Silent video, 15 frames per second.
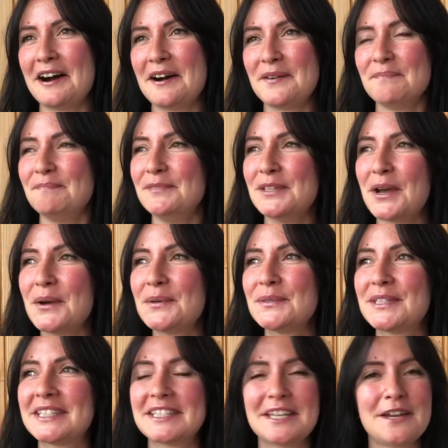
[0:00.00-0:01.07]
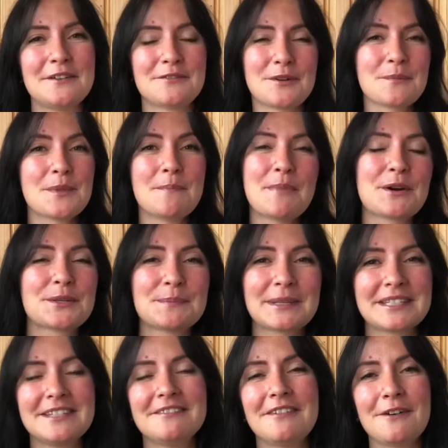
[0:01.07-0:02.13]
notes from the
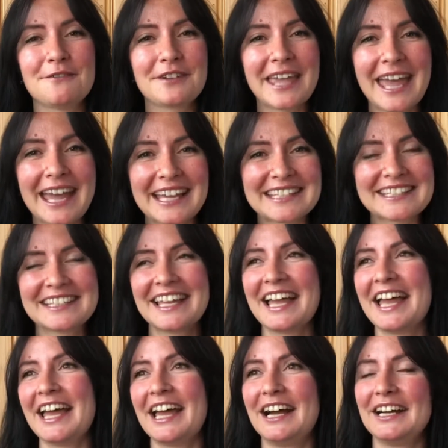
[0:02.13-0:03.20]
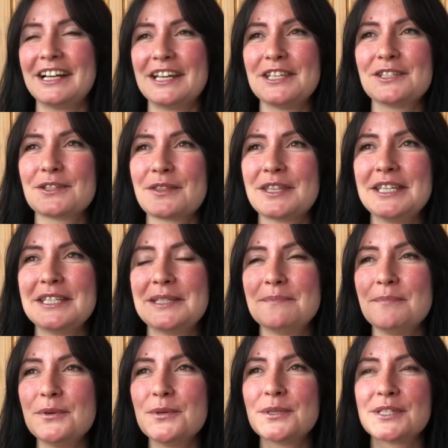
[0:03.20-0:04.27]
perspective of cat into this
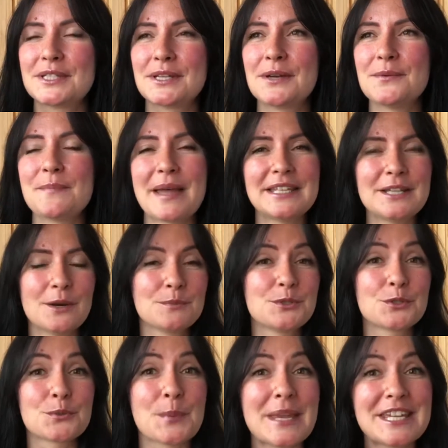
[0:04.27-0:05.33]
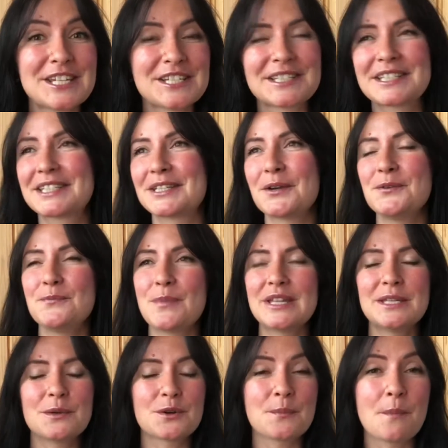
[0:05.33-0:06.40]
book, so many observations, so
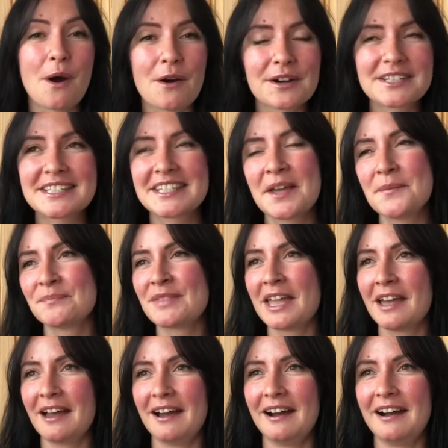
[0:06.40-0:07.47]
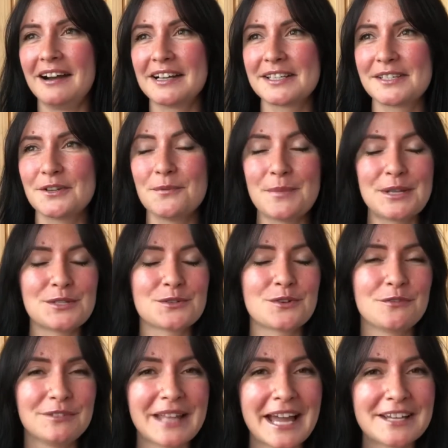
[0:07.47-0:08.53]
many remarks, so many
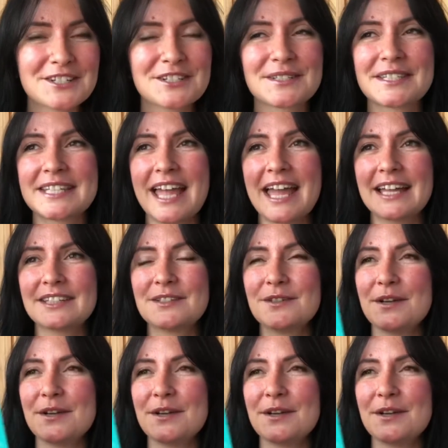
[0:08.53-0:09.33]
reflections, and